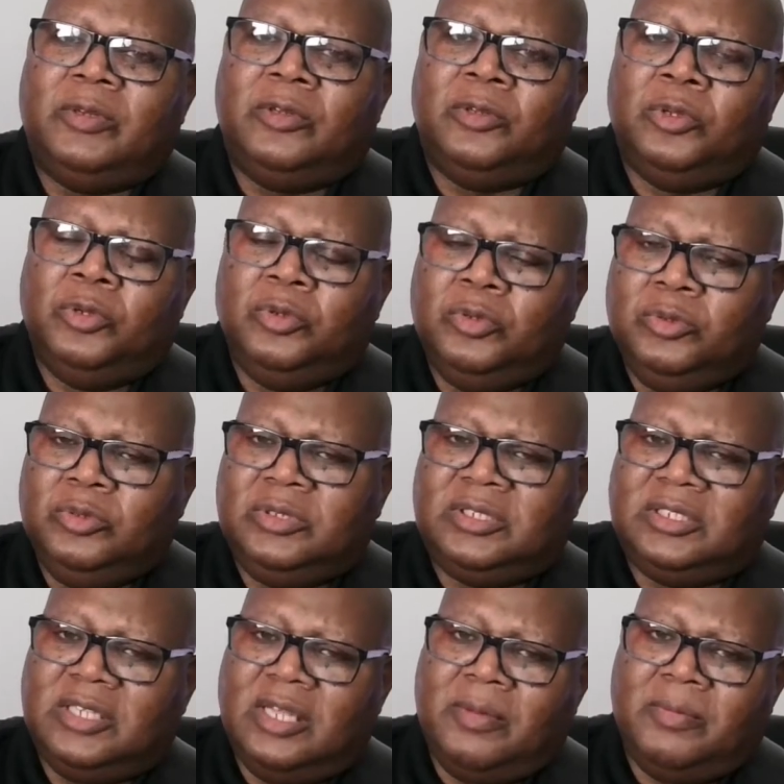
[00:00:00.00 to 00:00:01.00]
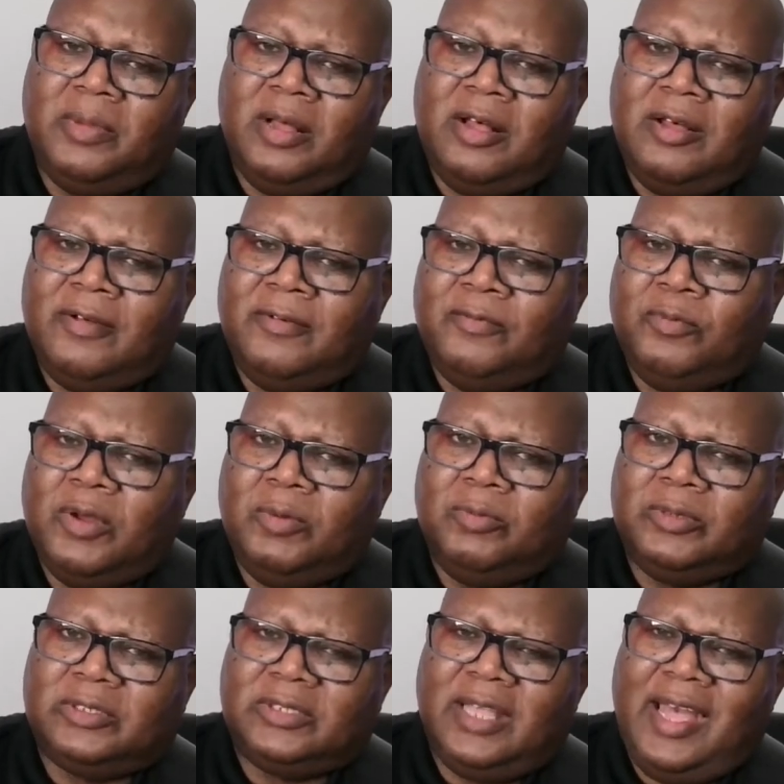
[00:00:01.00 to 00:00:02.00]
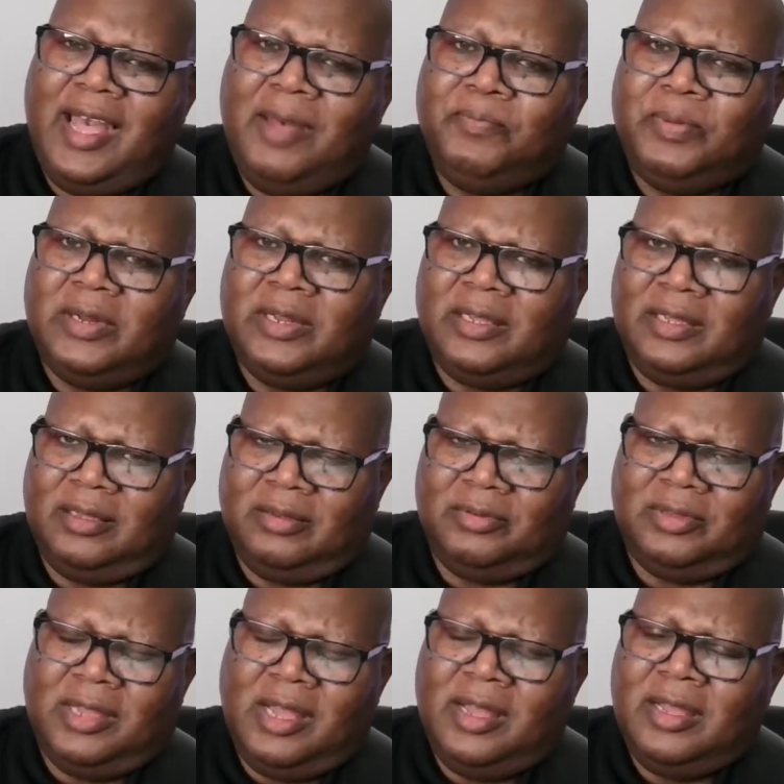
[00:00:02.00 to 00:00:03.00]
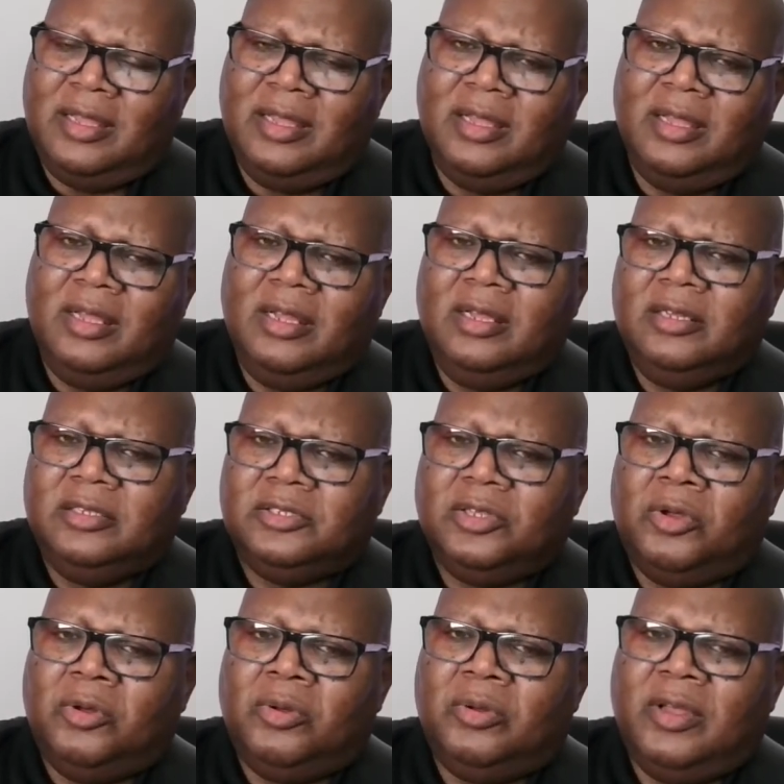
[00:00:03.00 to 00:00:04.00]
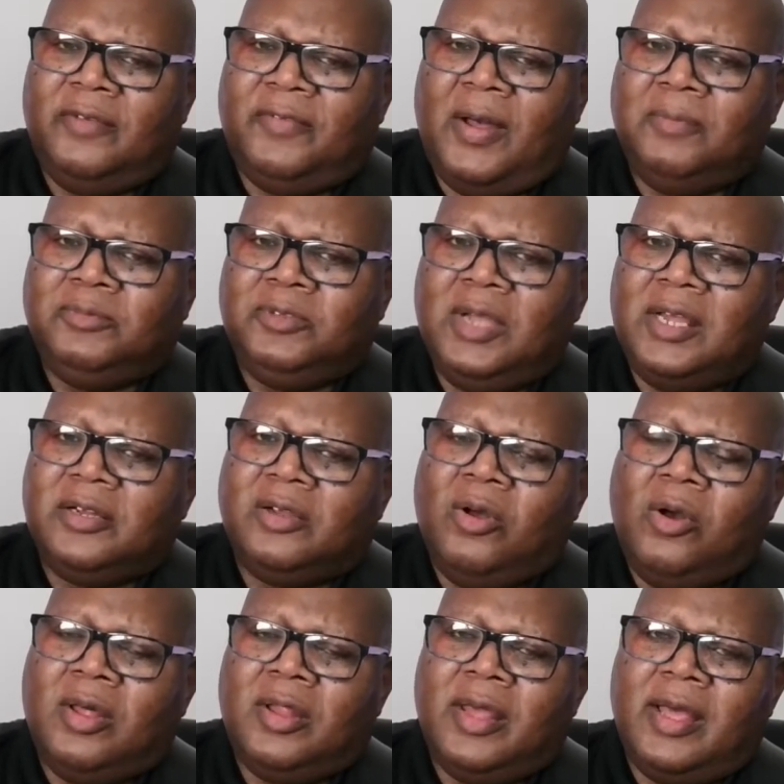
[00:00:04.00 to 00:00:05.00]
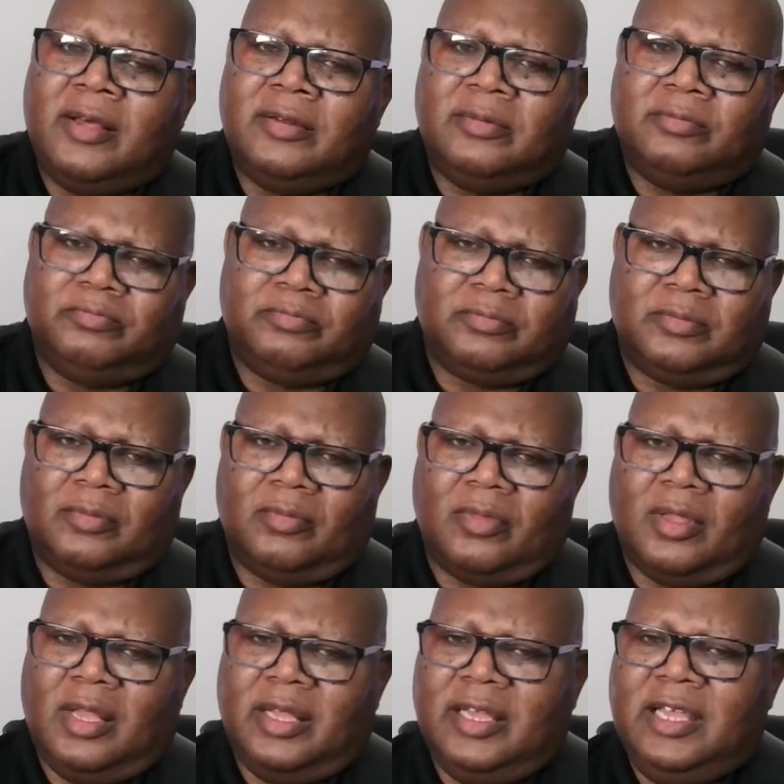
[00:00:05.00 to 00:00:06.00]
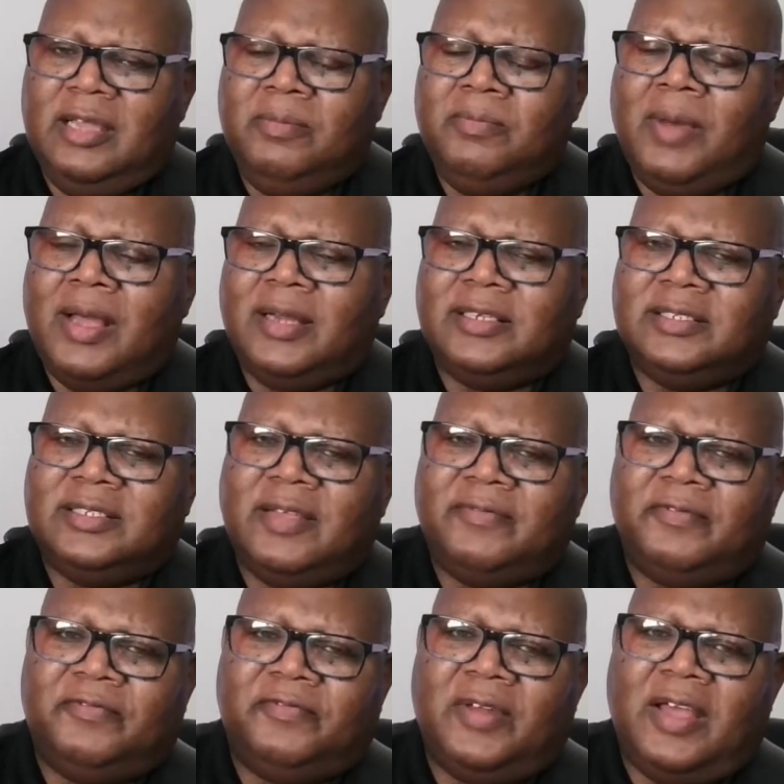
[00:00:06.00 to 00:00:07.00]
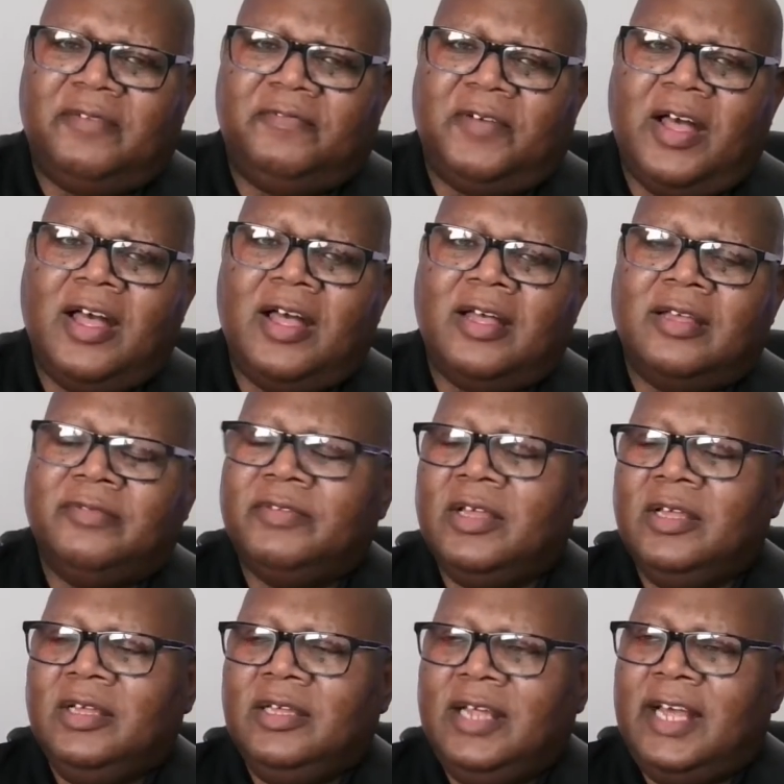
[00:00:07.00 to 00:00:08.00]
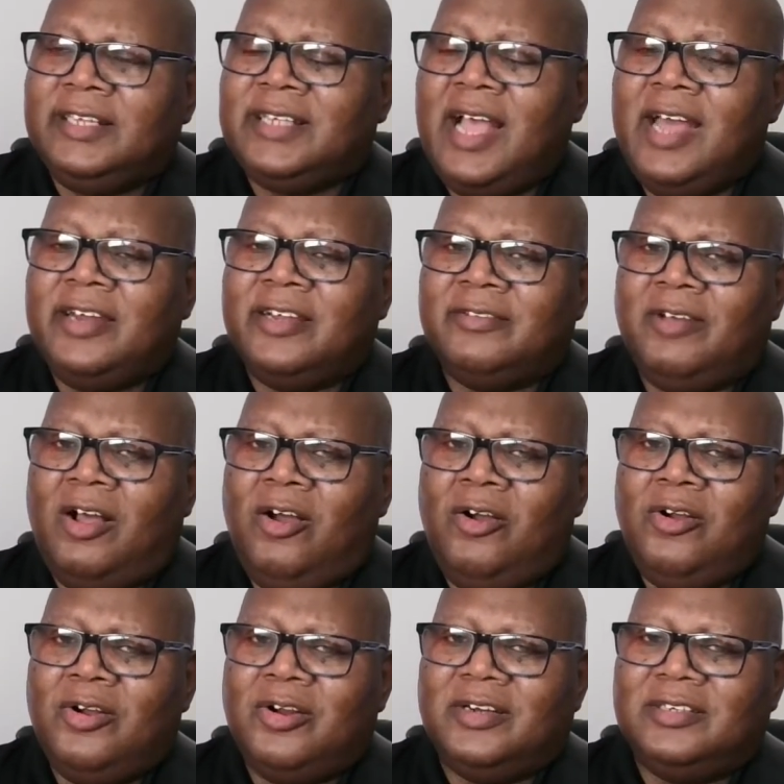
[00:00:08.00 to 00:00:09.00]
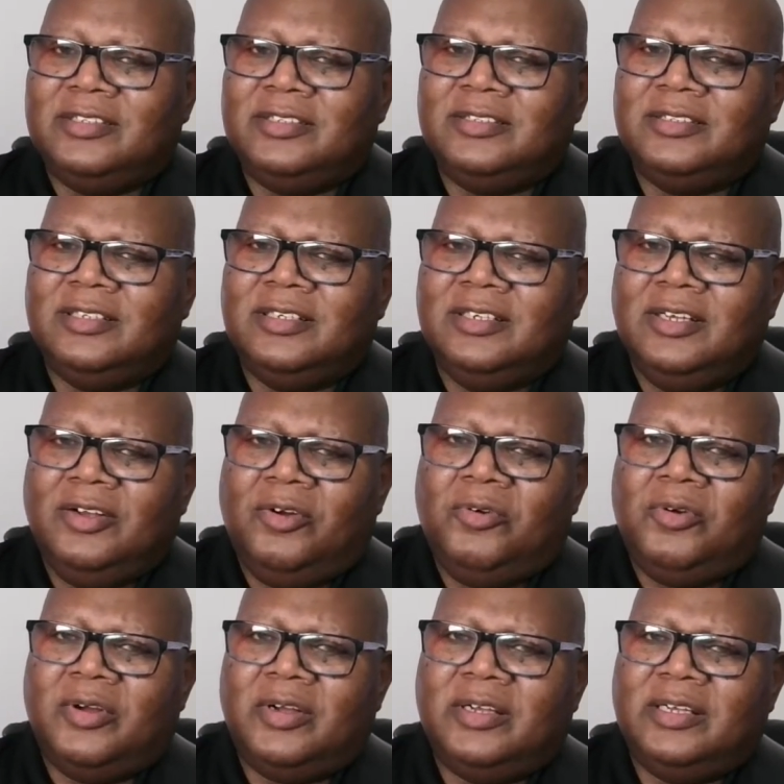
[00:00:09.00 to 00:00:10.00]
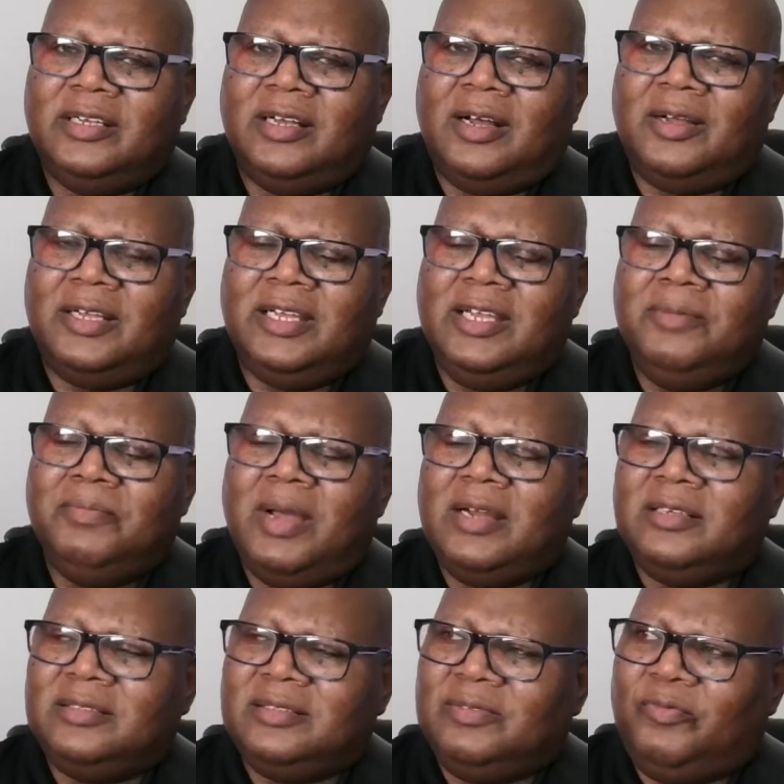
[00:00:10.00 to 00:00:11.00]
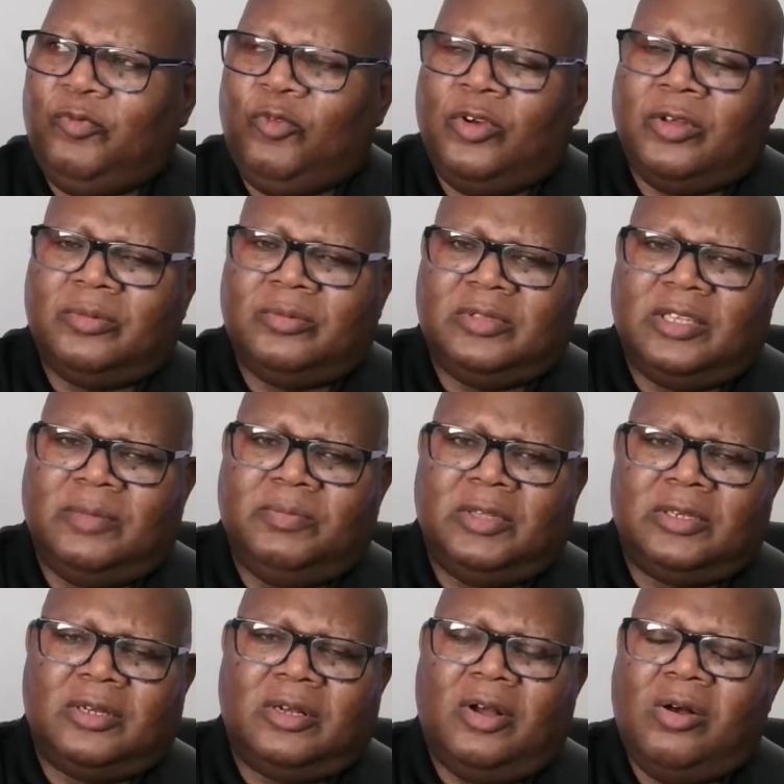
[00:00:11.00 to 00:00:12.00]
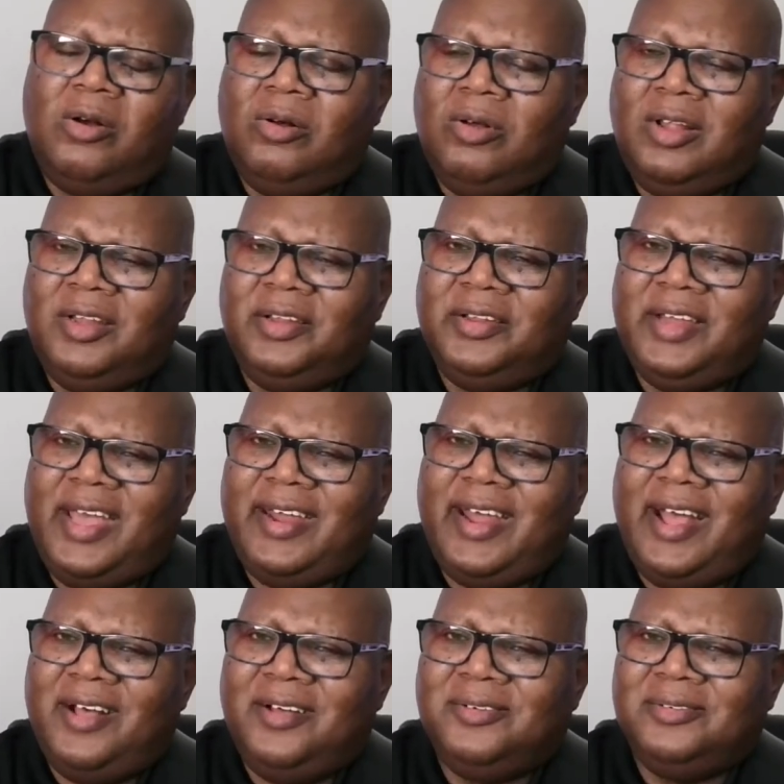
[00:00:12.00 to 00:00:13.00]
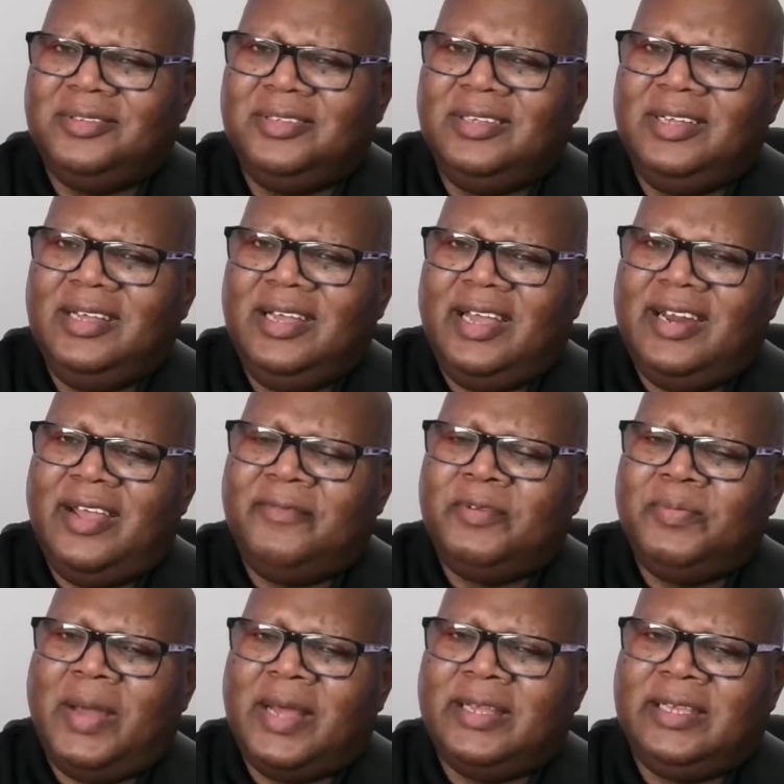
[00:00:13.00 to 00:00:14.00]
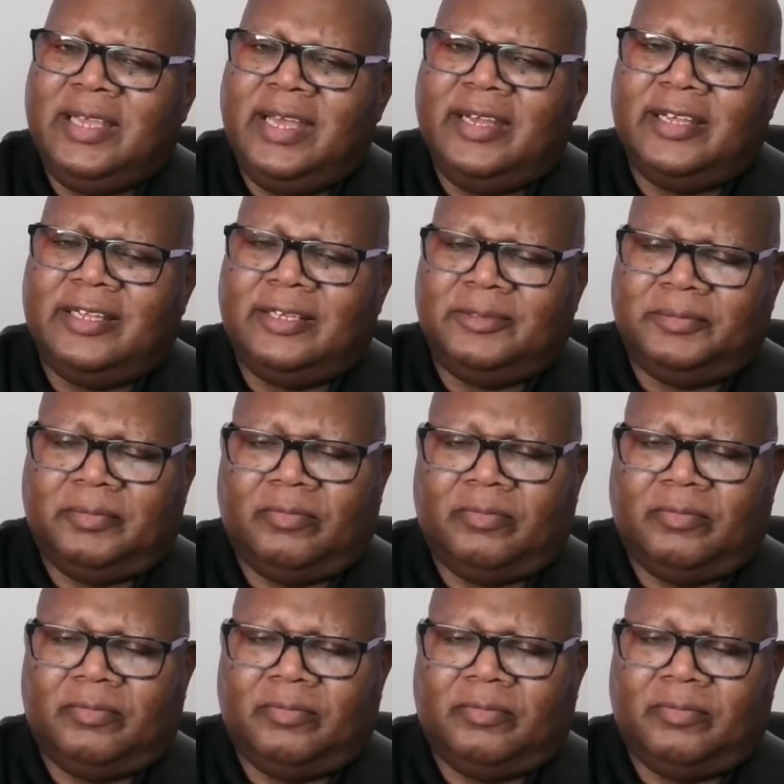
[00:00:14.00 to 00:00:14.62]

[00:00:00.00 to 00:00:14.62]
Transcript: lose some of what was happening, okay? So if I'm trying to call out an E minor 7 flat 5, that's kind of hard, or E minor for them to call that out and everybody get it.